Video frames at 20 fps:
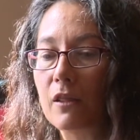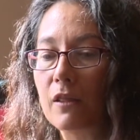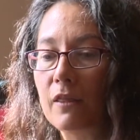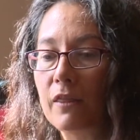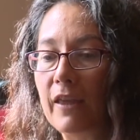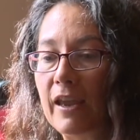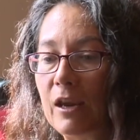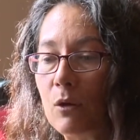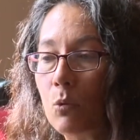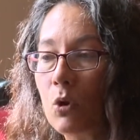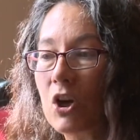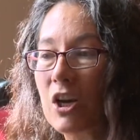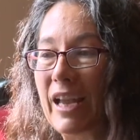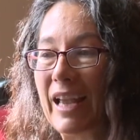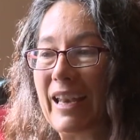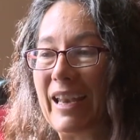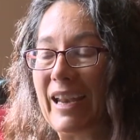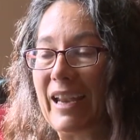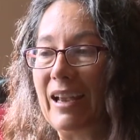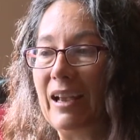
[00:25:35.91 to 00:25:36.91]
They were
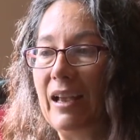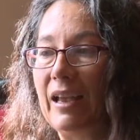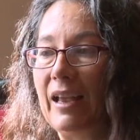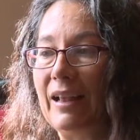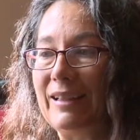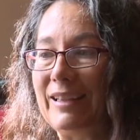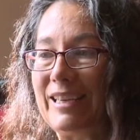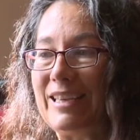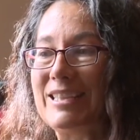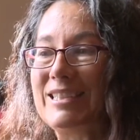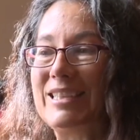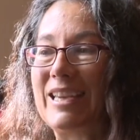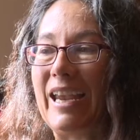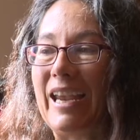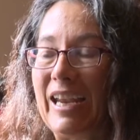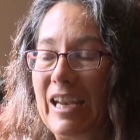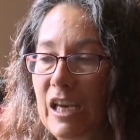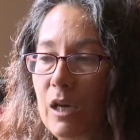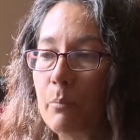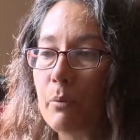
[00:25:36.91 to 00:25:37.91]
getting at least
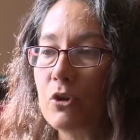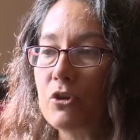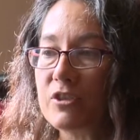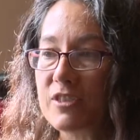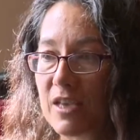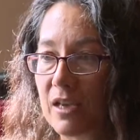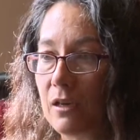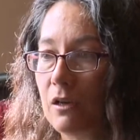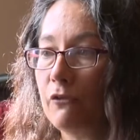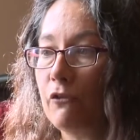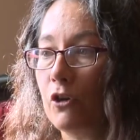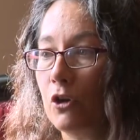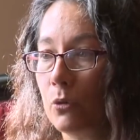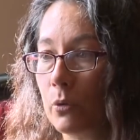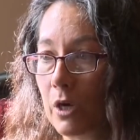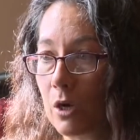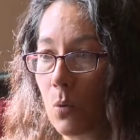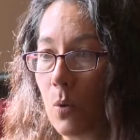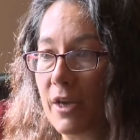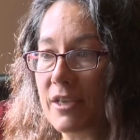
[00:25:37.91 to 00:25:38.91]
80% of their
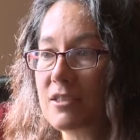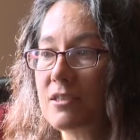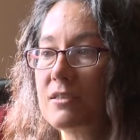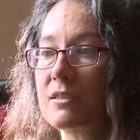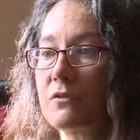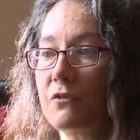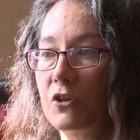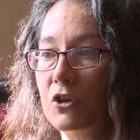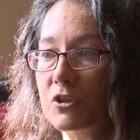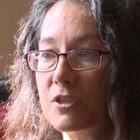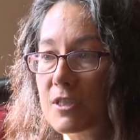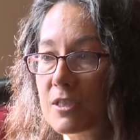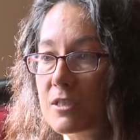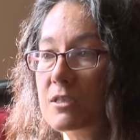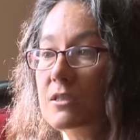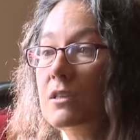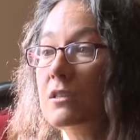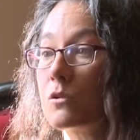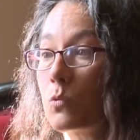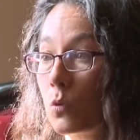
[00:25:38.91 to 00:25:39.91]
requests for
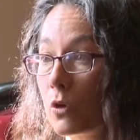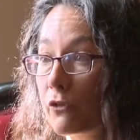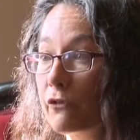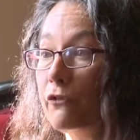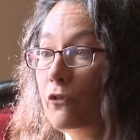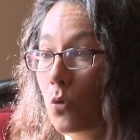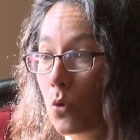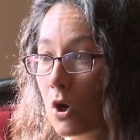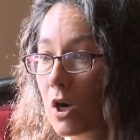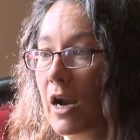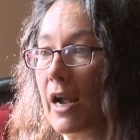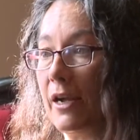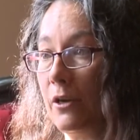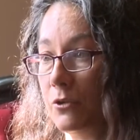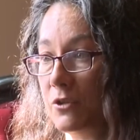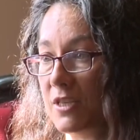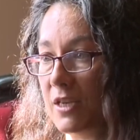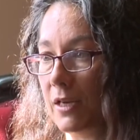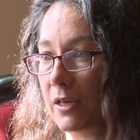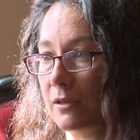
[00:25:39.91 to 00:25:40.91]
assistance were for
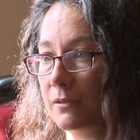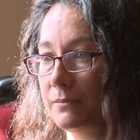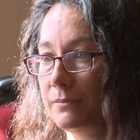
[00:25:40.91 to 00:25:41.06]
housing.